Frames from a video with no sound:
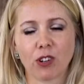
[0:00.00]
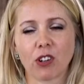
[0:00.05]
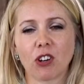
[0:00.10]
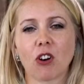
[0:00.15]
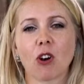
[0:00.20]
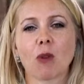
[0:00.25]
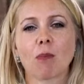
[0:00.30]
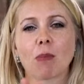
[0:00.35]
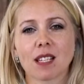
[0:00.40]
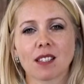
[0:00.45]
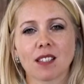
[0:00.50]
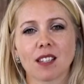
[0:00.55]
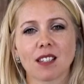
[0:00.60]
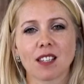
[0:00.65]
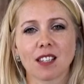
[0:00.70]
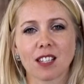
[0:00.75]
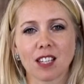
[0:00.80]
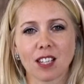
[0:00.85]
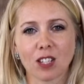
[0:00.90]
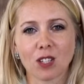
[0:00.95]

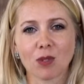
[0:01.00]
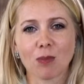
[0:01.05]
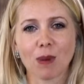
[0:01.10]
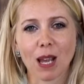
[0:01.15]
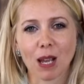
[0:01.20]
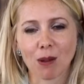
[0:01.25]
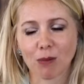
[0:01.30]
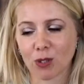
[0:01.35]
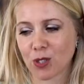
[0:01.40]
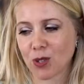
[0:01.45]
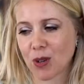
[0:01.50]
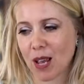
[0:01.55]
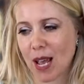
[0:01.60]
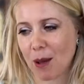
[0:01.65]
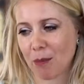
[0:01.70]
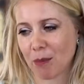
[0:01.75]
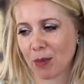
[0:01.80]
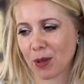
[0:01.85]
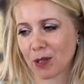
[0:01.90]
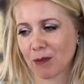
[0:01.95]
neuroplasticity to be able to
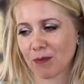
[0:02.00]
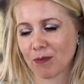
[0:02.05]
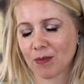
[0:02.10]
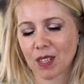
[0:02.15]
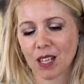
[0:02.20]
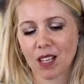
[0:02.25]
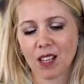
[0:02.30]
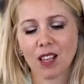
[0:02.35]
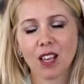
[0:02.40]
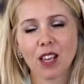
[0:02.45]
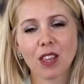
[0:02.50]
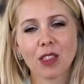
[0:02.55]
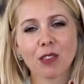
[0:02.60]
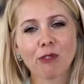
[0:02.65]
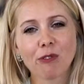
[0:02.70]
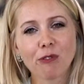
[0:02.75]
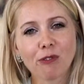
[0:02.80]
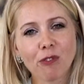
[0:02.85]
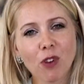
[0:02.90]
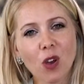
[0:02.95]
happen.
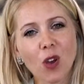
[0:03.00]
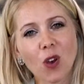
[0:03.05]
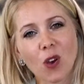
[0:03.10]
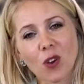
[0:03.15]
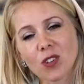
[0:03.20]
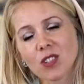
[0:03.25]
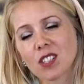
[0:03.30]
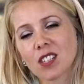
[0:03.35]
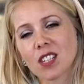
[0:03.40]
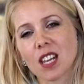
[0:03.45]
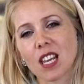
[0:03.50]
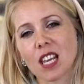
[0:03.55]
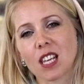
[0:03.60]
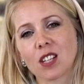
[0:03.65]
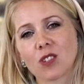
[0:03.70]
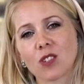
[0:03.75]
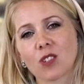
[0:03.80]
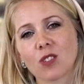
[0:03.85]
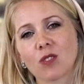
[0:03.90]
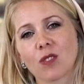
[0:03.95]
The first
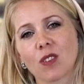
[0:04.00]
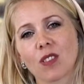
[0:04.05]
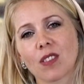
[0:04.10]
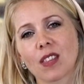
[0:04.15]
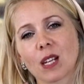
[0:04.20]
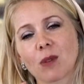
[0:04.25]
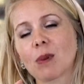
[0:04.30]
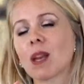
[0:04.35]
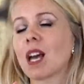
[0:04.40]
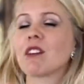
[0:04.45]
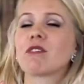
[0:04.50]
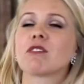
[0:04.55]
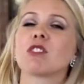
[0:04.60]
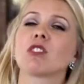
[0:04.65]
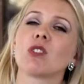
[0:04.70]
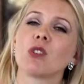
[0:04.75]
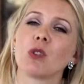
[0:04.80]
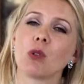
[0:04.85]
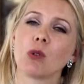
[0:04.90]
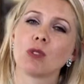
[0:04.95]
is that we have to
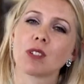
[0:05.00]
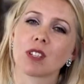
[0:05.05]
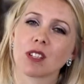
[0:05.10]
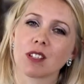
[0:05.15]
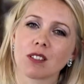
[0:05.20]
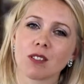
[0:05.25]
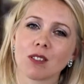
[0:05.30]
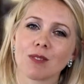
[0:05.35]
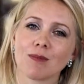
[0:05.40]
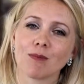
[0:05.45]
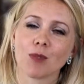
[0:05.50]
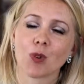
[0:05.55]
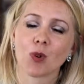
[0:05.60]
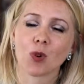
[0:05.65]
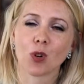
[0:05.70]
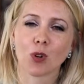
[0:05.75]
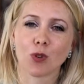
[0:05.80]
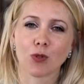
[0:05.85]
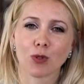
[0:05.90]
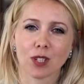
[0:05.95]
use it
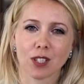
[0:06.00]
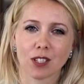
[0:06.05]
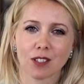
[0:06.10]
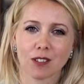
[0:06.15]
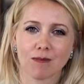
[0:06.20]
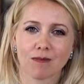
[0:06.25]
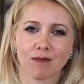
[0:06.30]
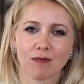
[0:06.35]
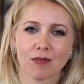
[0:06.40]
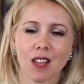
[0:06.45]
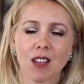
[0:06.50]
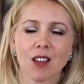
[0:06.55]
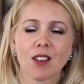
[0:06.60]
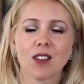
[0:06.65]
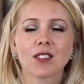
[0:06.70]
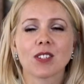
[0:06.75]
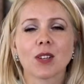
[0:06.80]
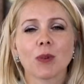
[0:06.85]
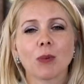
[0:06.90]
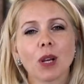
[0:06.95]
or lose it.
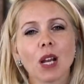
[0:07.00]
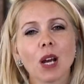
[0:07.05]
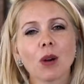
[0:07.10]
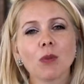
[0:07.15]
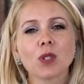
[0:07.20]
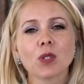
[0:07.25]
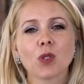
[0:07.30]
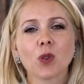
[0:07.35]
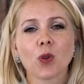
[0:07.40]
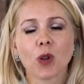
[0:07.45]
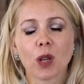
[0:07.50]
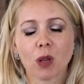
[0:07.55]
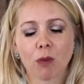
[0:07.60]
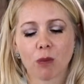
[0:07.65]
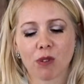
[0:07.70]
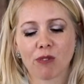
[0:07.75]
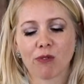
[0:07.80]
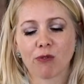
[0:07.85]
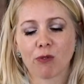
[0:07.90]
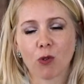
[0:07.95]
So when I was talking
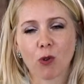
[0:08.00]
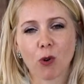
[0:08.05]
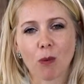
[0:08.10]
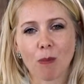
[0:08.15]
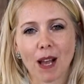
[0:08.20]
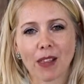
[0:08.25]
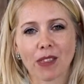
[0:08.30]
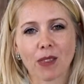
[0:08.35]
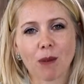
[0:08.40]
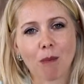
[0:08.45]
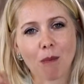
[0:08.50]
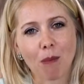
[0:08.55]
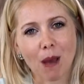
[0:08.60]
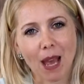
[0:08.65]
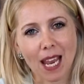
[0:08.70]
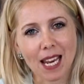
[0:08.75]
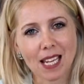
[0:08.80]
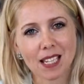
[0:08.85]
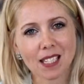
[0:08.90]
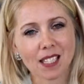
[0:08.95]
before about the
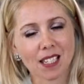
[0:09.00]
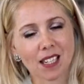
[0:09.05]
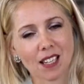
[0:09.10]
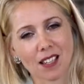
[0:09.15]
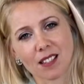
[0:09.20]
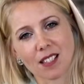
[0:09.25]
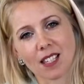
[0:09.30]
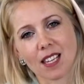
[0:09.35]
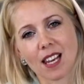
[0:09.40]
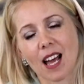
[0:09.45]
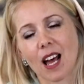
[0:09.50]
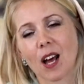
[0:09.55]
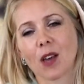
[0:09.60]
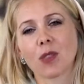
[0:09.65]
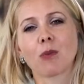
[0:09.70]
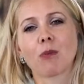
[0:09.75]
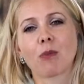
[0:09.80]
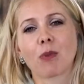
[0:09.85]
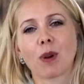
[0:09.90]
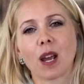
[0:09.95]
maintenance and how
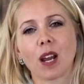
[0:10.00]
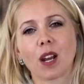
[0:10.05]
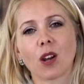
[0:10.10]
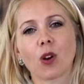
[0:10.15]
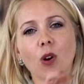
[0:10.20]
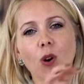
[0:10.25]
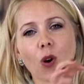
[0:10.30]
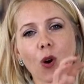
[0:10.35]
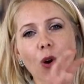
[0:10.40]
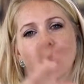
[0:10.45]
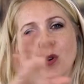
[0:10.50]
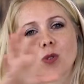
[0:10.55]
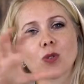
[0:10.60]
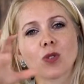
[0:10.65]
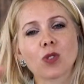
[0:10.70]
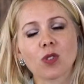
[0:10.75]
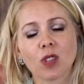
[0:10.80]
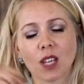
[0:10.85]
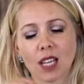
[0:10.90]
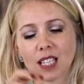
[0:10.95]
the brain
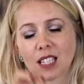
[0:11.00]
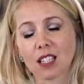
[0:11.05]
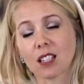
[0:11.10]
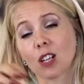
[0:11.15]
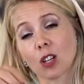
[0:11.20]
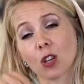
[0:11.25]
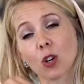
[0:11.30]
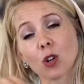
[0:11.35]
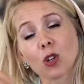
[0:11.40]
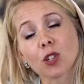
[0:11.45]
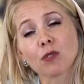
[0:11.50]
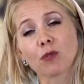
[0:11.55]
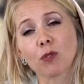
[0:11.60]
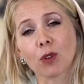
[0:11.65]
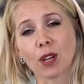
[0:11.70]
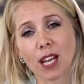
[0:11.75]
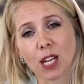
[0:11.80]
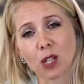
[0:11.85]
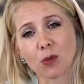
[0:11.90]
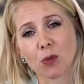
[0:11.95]
goes and looks for
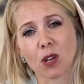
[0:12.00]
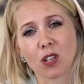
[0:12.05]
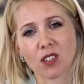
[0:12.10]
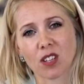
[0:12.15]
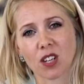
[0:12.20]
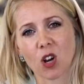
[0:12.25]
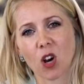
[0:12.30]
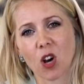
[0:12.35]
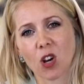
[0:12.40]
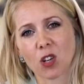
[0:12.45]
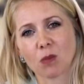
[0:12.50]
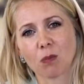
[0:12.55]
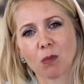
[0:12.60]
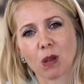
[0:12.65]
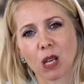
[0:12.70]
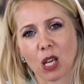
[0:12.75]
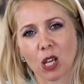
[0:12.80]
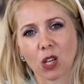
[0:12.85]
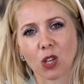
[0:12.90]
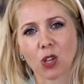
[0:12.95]
networks that aren't being